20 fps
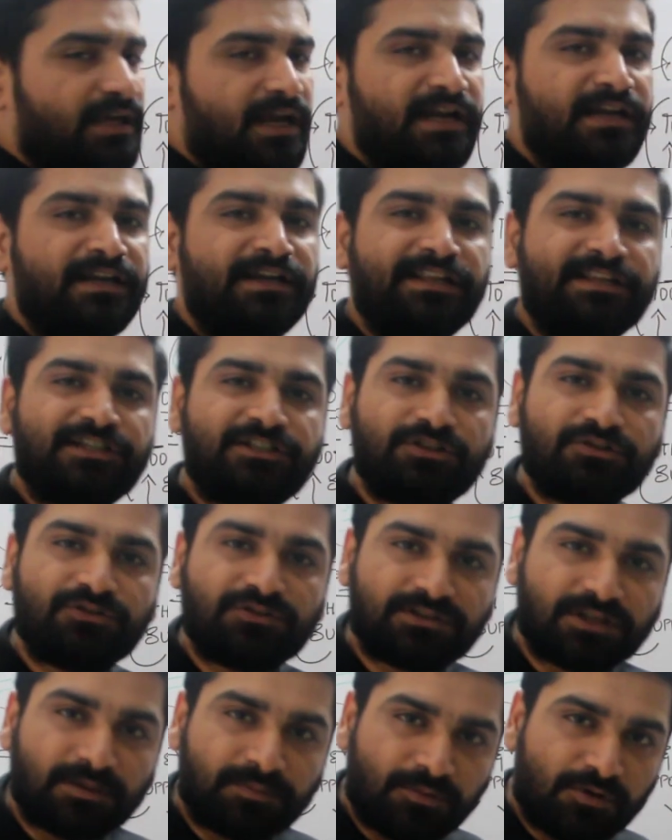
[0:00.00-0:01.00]
and
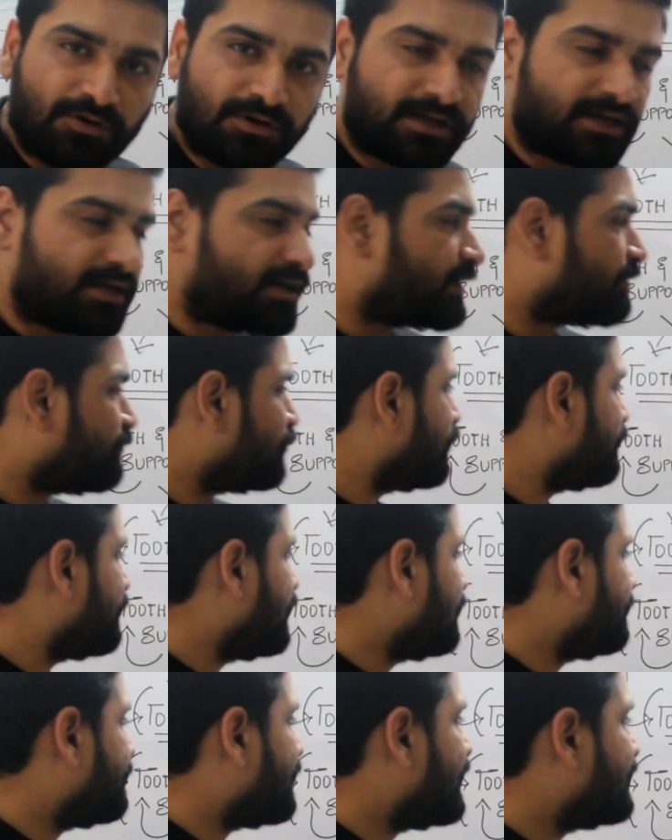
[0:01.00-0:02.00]
tissue supported
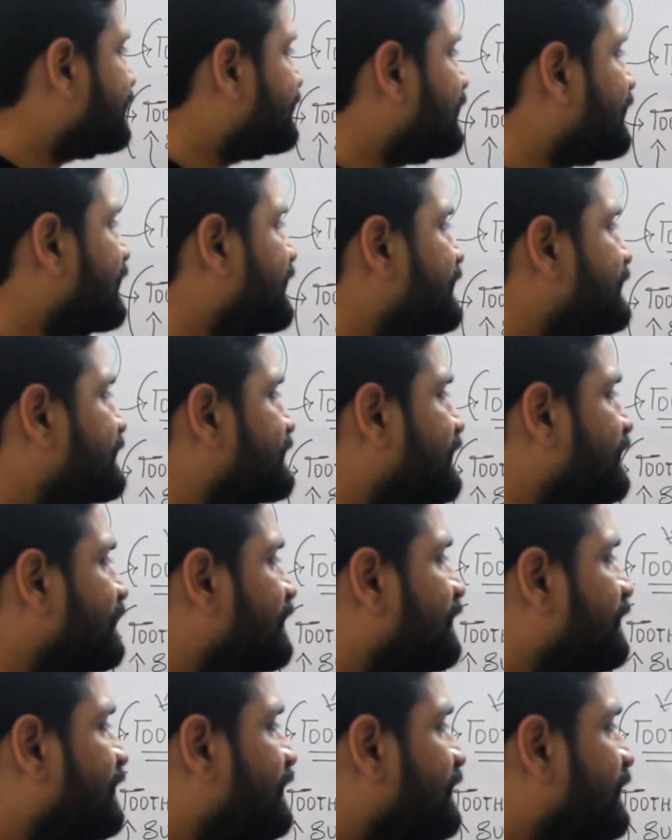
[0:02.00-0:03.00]
removable partial
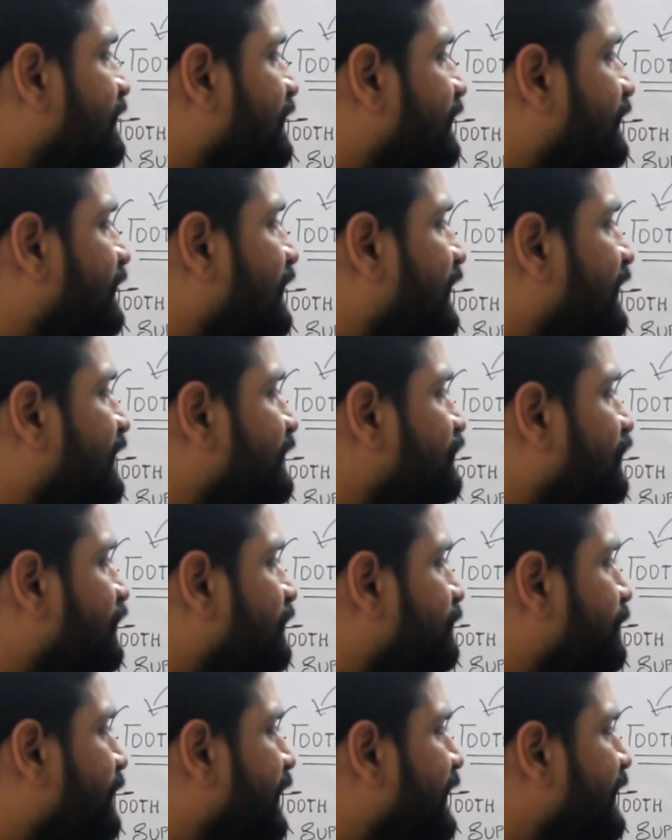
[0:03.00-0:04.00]
denture, that is
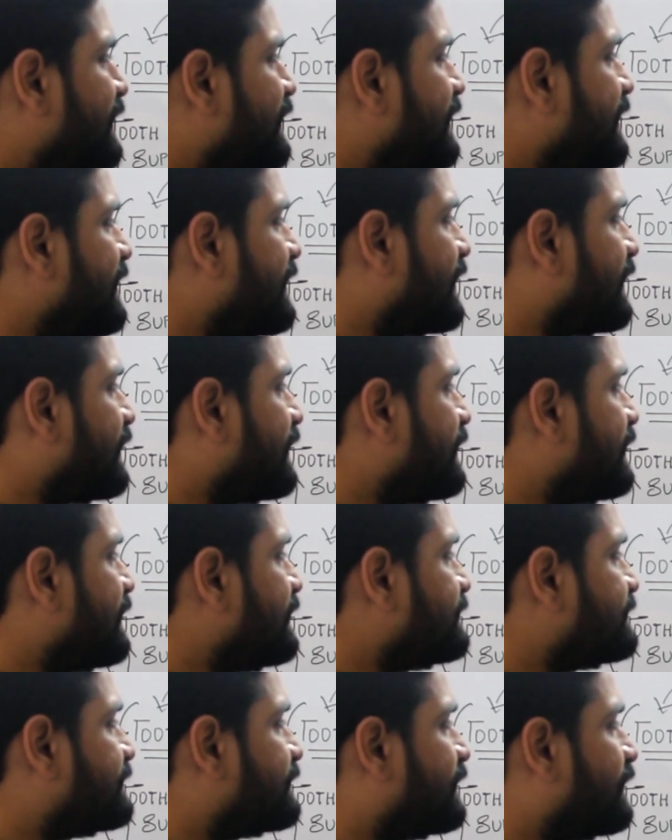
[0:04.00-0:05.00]
your mainly
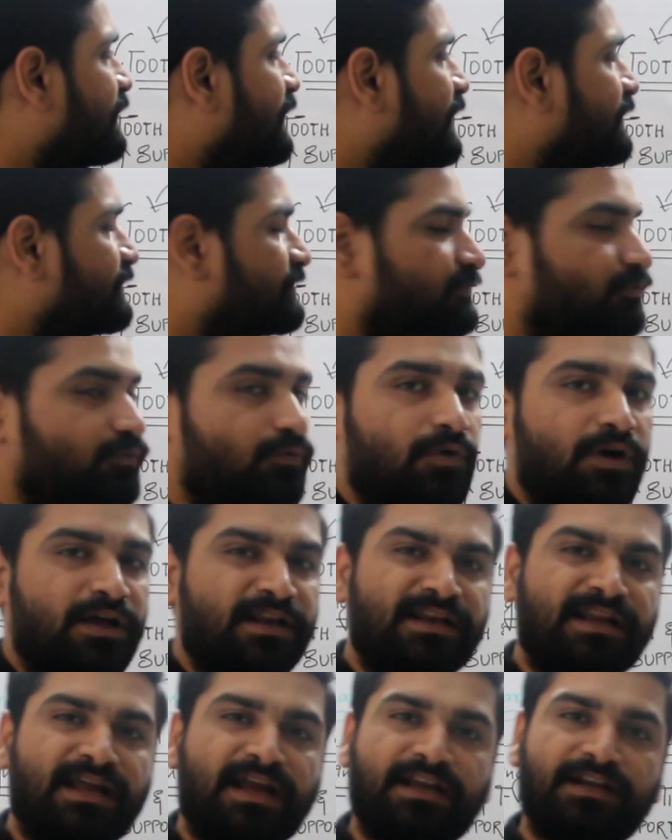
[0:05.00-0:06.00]
Kennedy's class
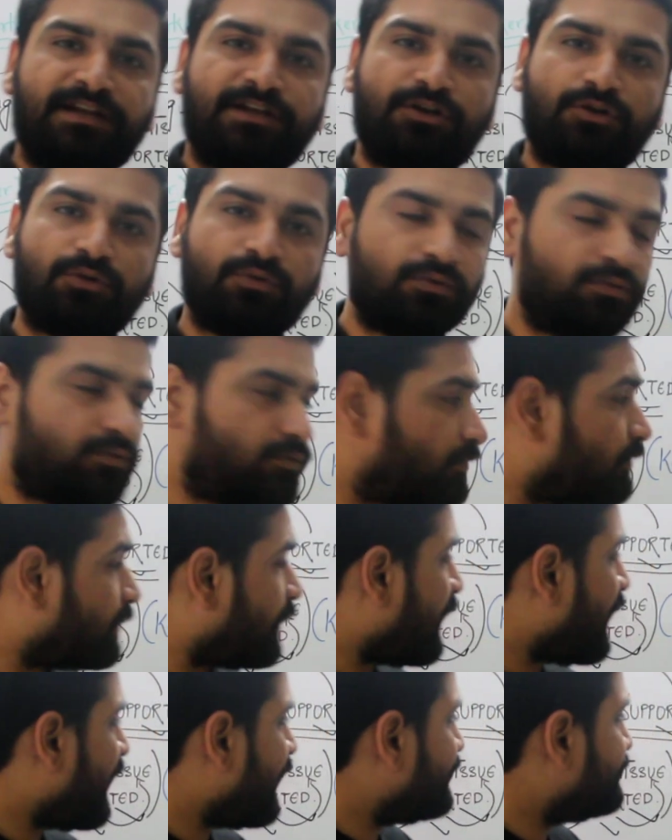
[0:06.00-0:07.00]
1 and 2
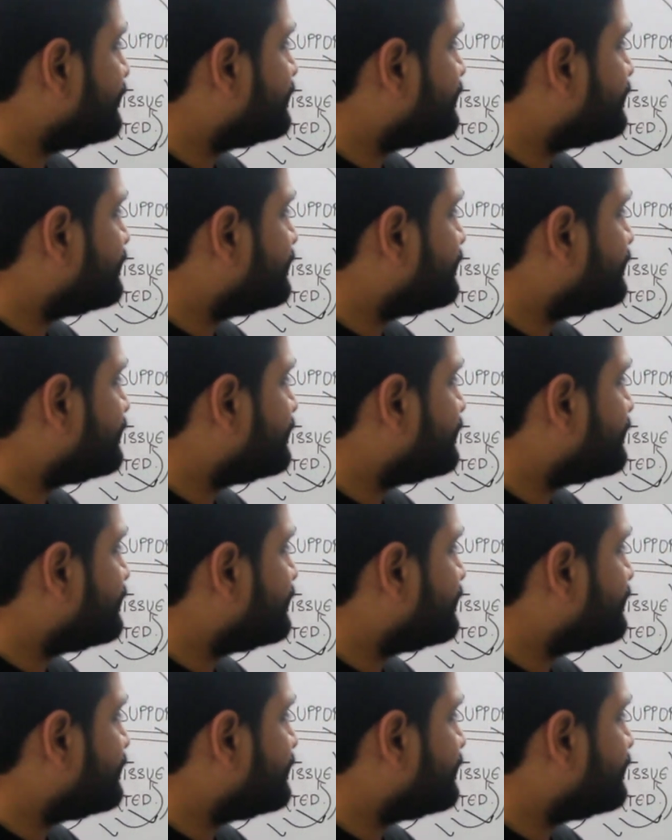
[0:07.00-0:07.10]
and